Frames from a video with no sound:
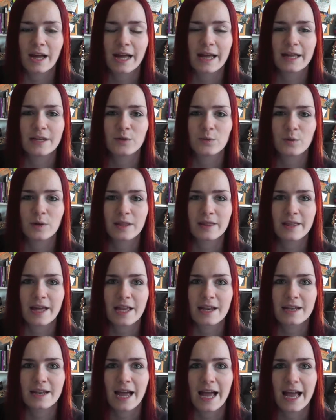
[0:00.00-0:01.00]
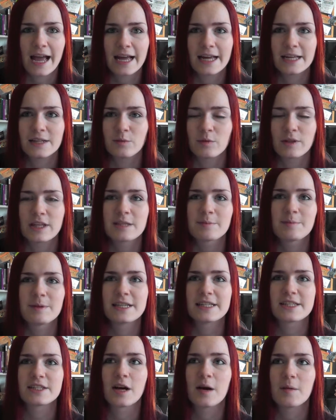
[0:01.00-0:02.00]
And we then had, well, they
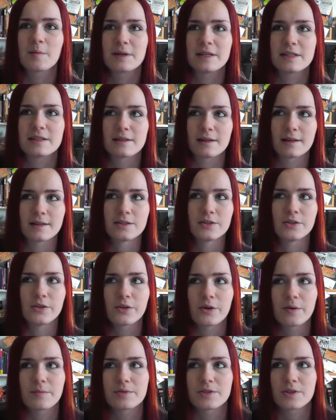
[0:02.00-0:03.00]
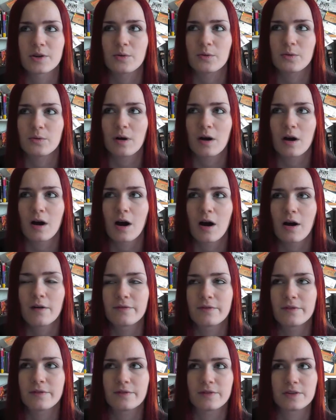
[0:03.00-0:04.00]
split us up into like 2 groups, so
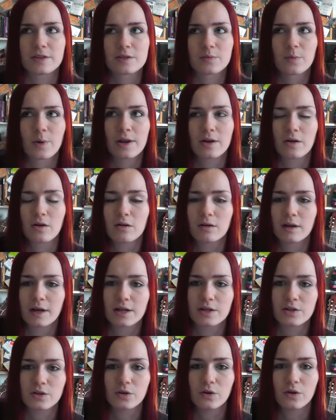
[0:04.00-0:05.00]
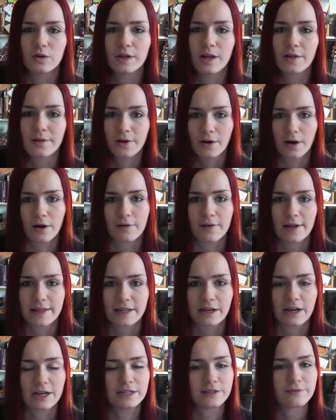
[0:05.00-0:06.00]
half of us went on like a tour, the other half had
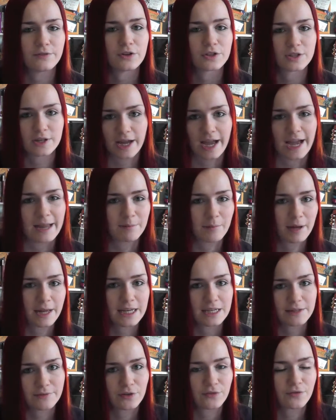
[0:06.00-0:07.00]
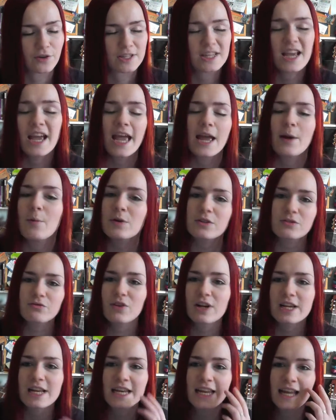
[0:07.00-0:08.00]
their interviews, and I had my interview first. It wasn't
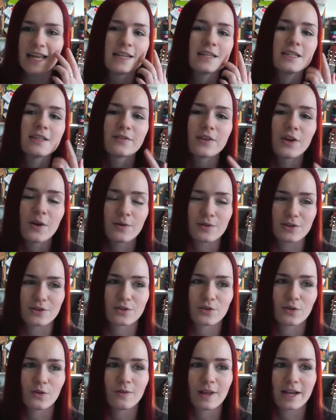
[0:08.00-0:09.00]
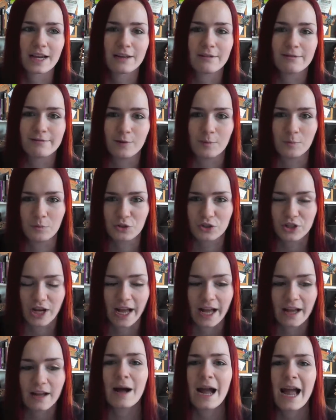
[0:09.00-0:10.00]
really an interview, it was just sort of like an informal
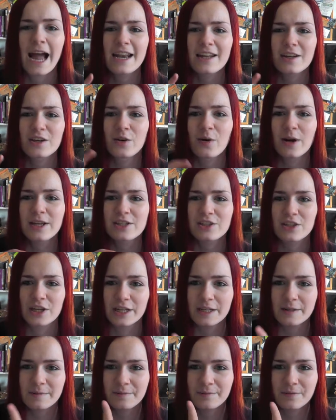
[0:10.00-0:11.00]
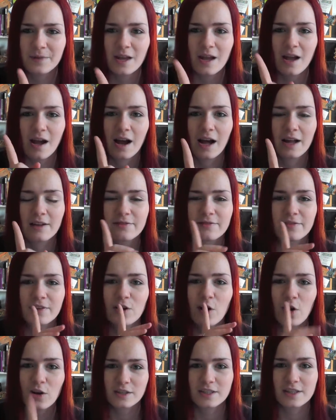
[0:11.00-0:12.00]
chat. I had a question, I've
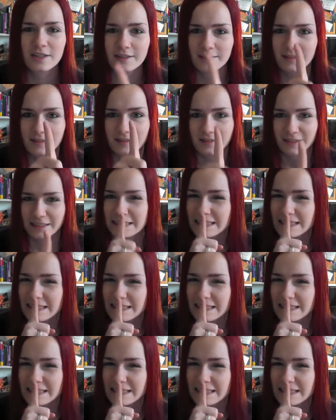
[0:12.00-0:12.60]
forgotten